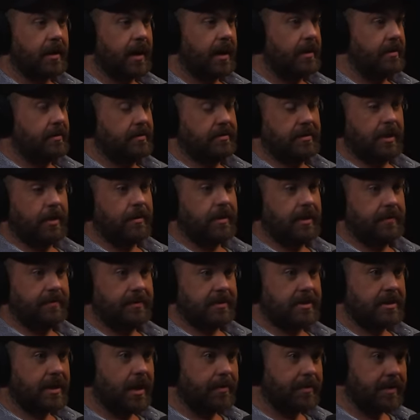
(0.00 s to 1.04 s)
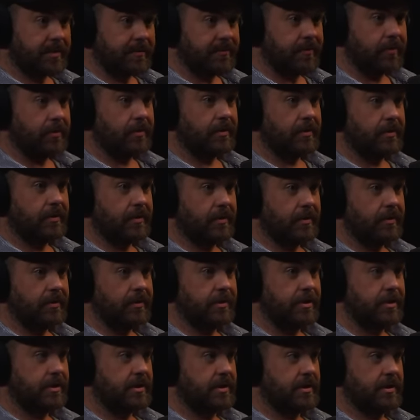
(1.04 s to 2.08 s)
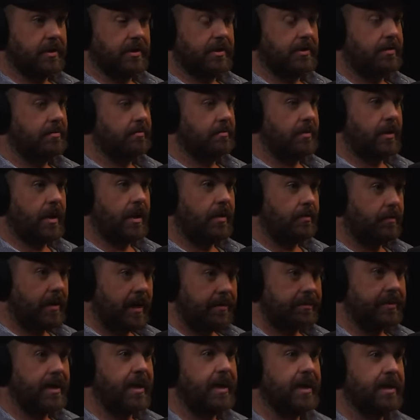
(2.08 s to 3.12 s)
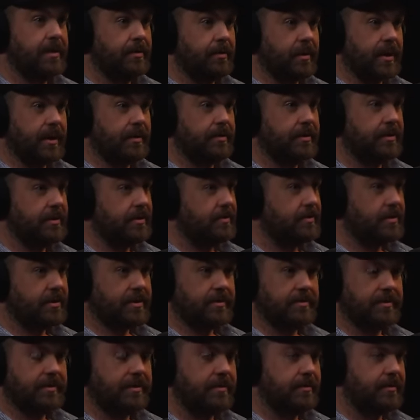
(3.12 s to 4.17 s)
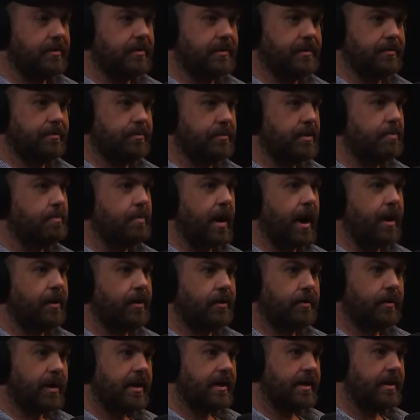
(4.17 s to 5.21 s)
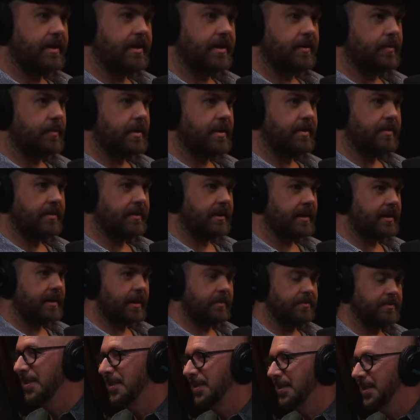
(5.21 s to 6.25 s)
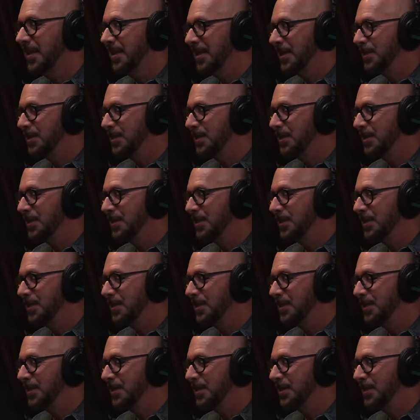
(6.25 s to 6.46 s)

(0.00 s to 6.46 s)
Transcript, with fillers: either don't have the stomach for or just uh, can't wrap their head around, and you just you you barrel right in there. Where do you think that comes from? Yeah,